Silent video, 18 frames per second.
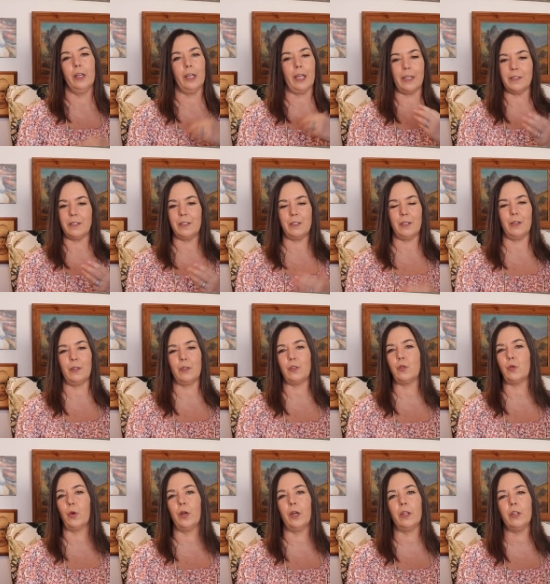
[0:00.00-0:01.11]
gets into the
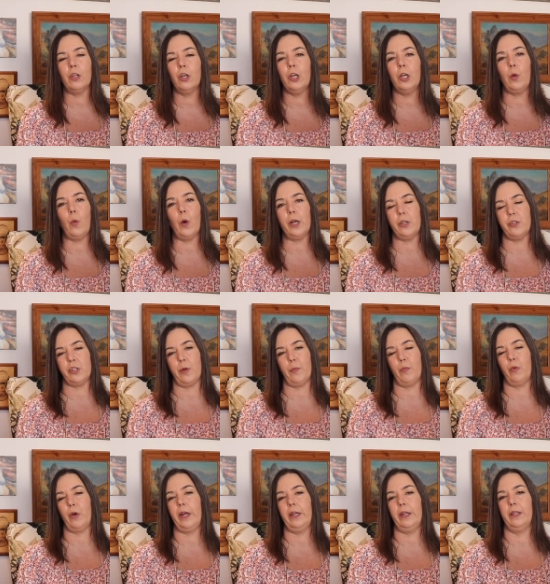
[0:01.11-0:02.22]
story, they're going to want to
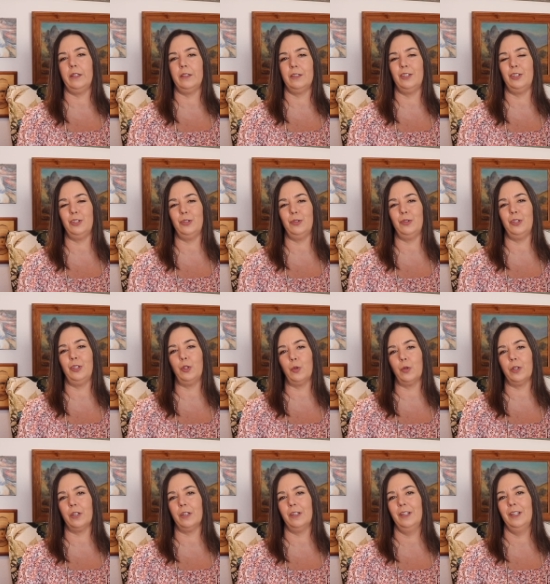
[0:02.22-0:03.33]
jump right into
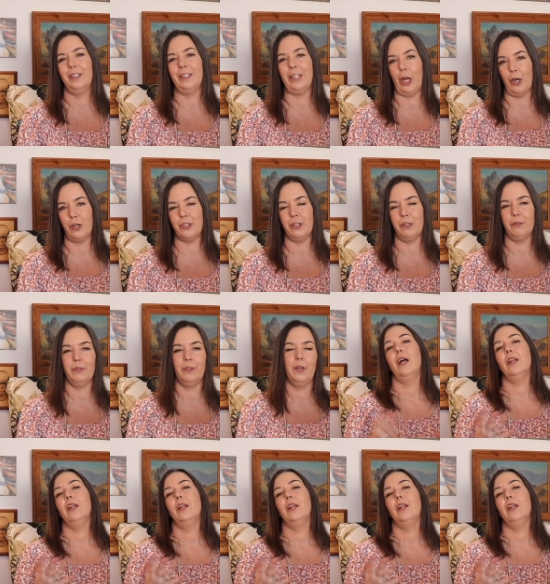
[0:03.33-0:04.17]
your narrative.